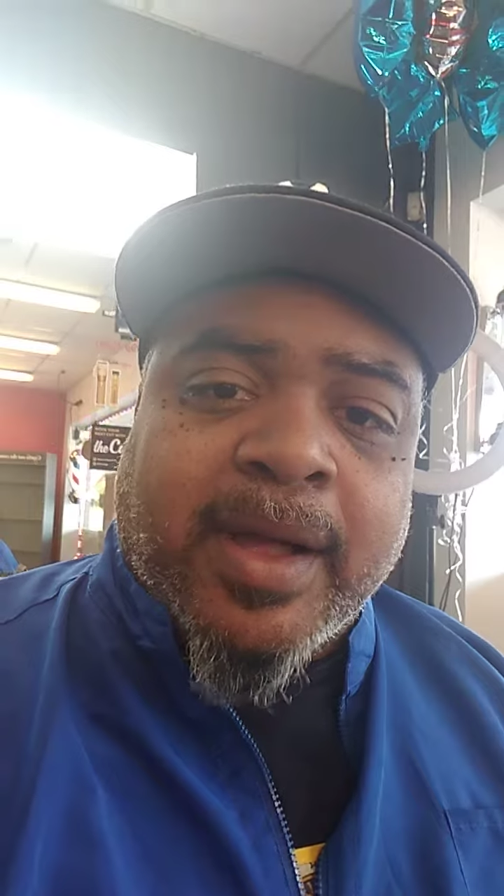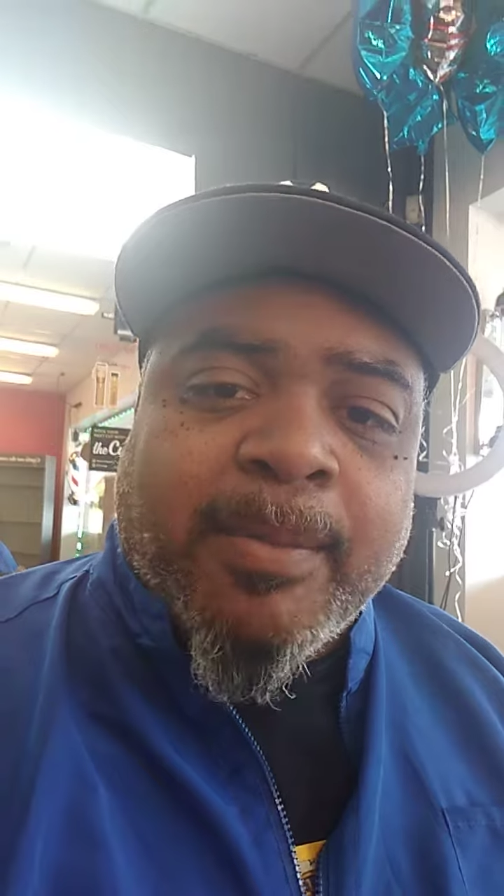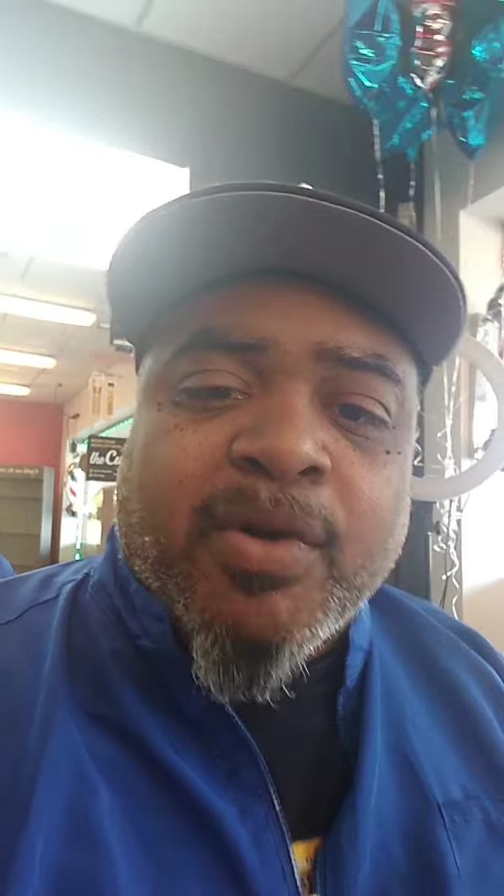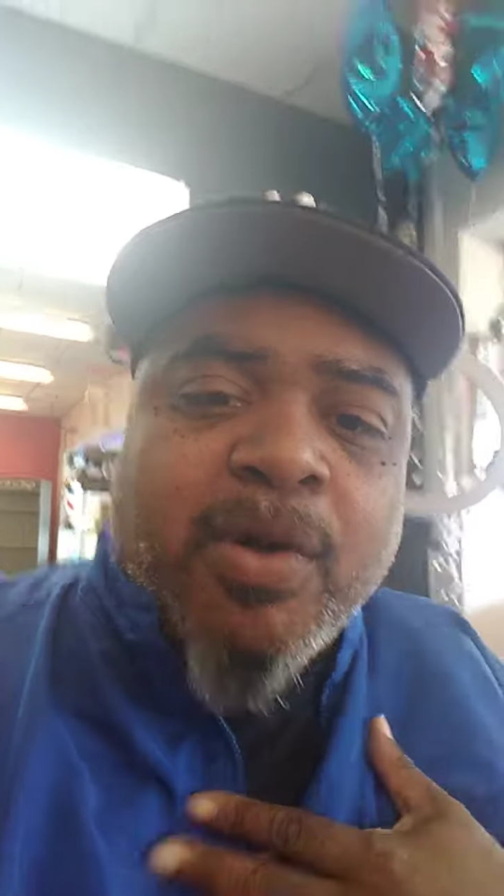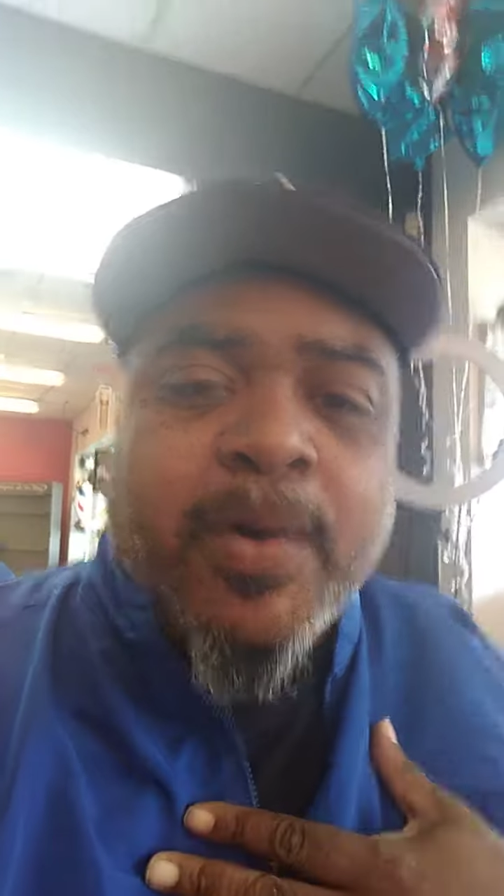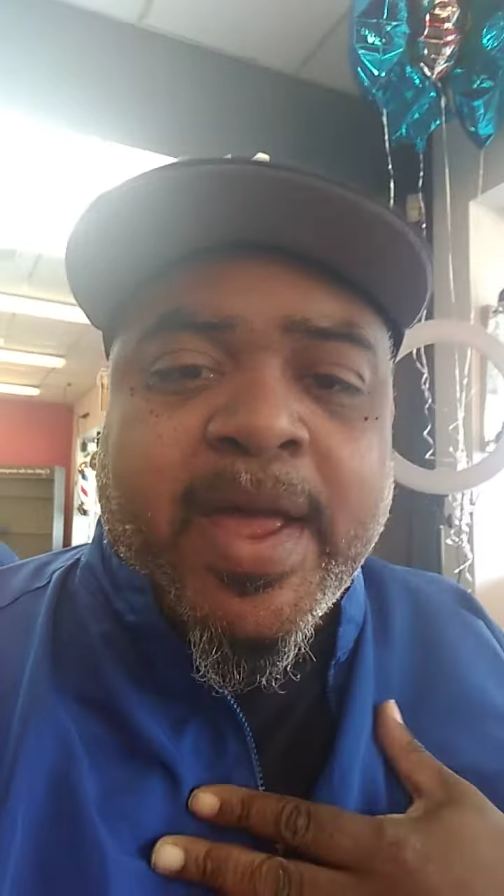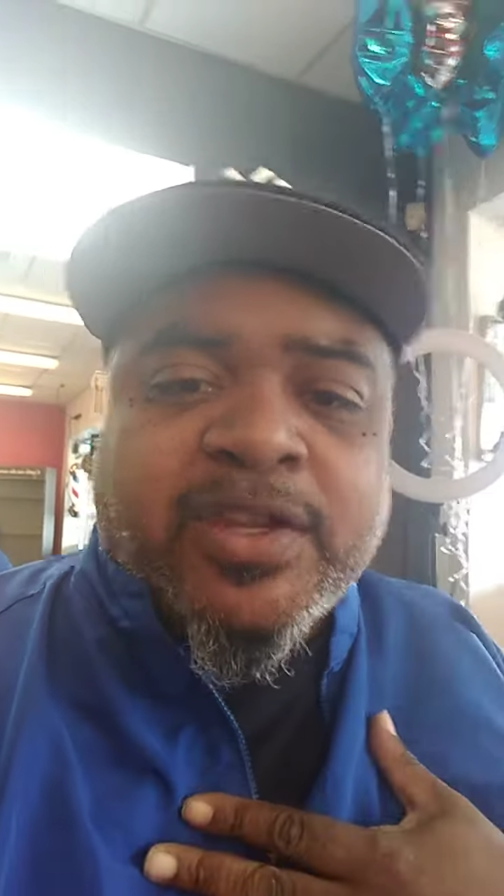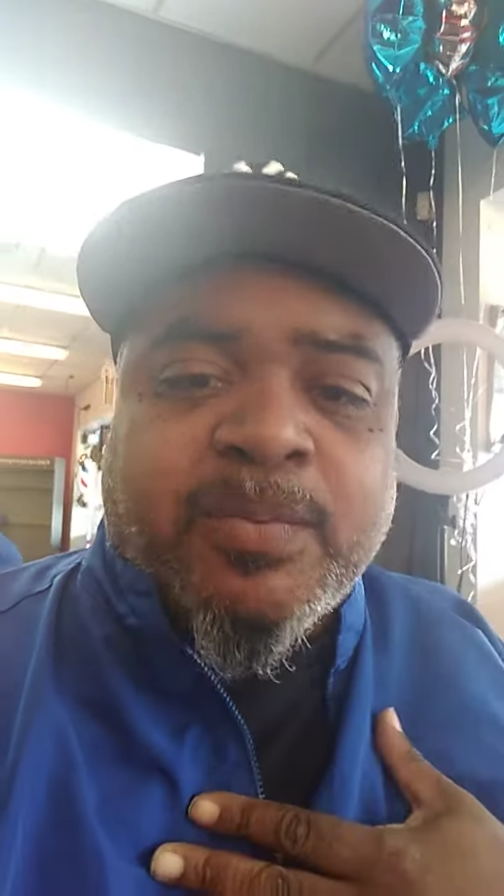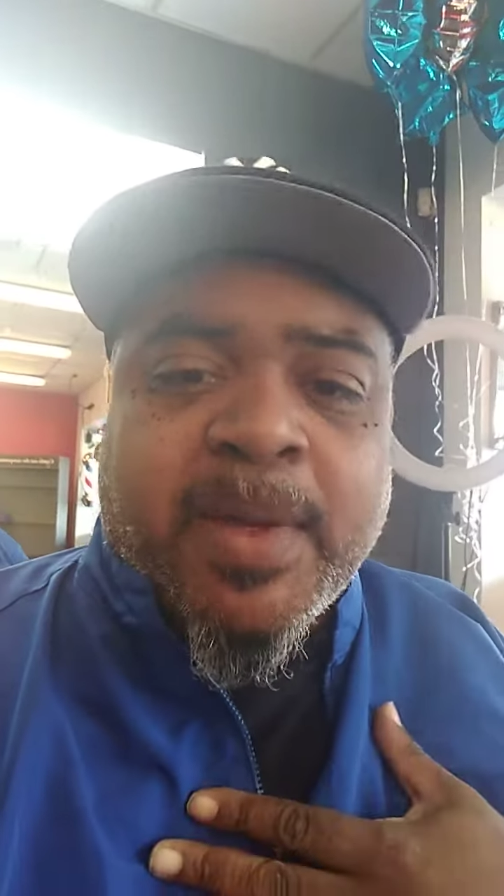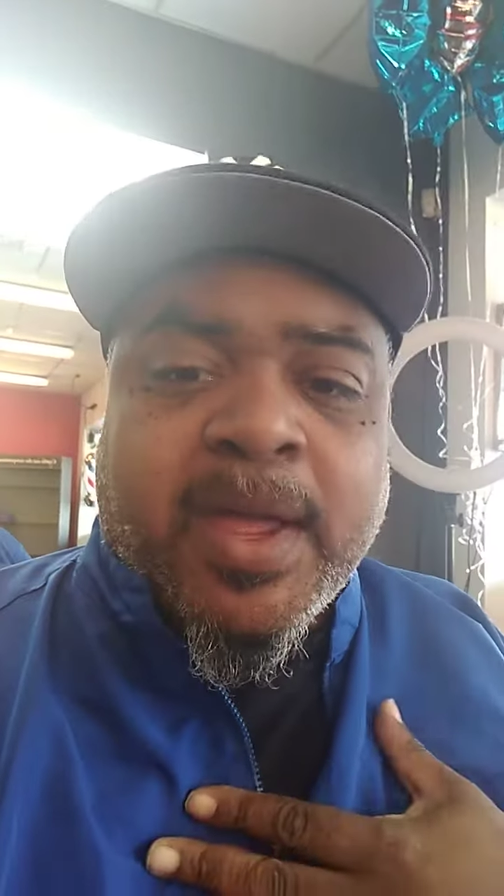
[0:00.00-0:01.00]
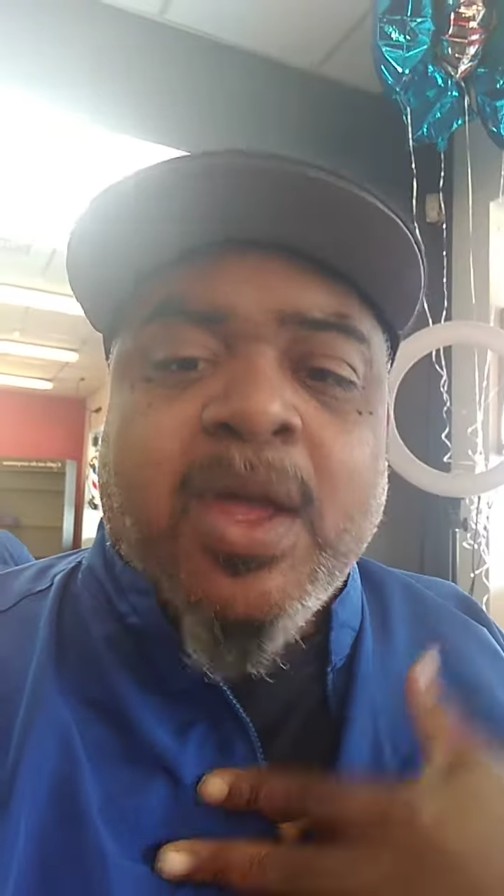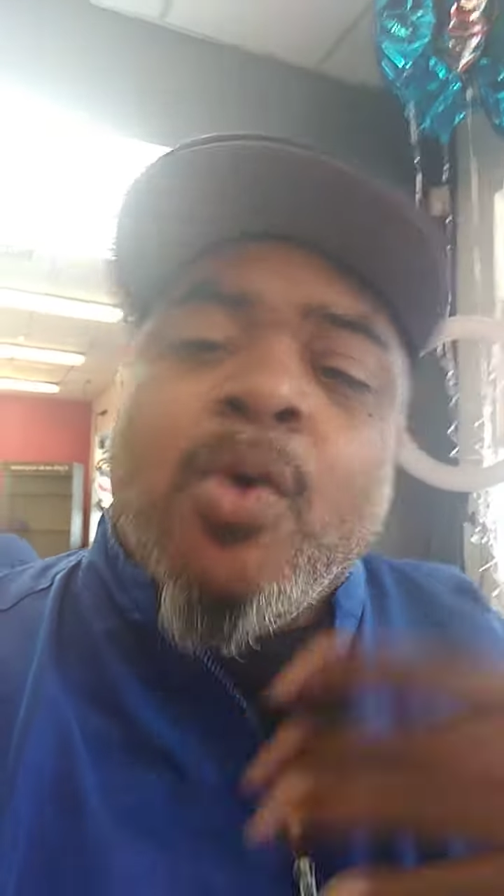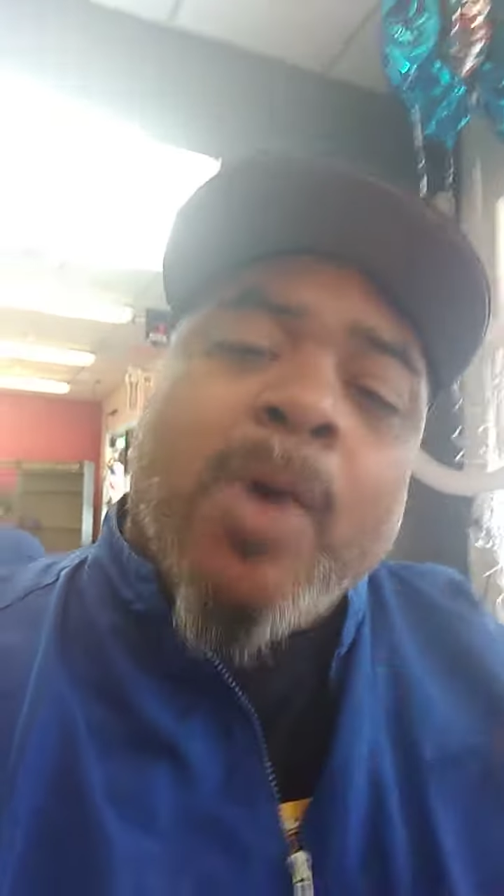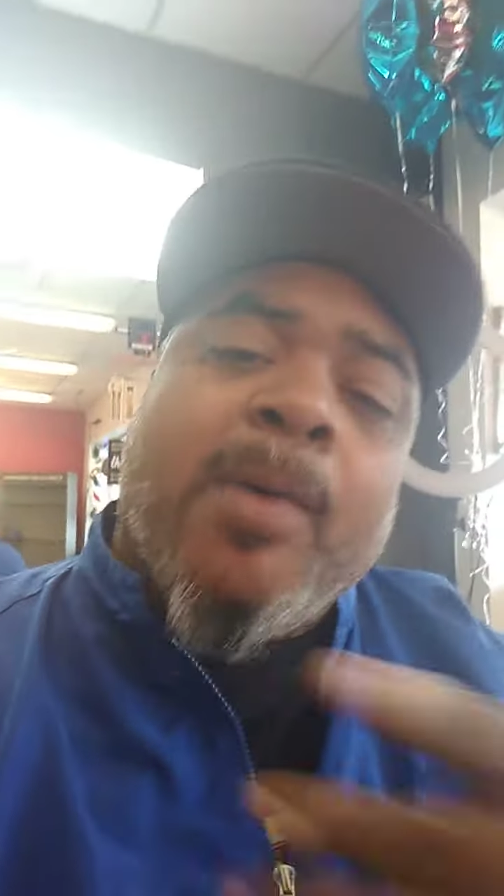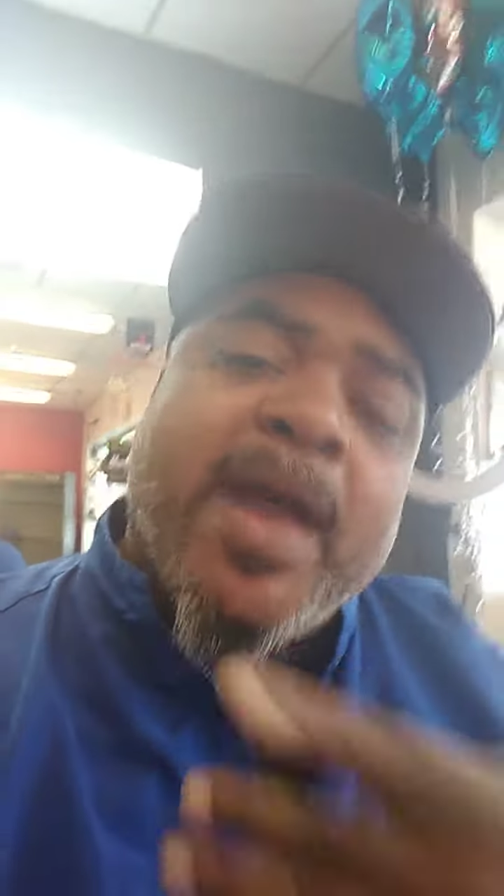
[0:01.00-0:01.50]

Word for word: I'm a grown ass man. Why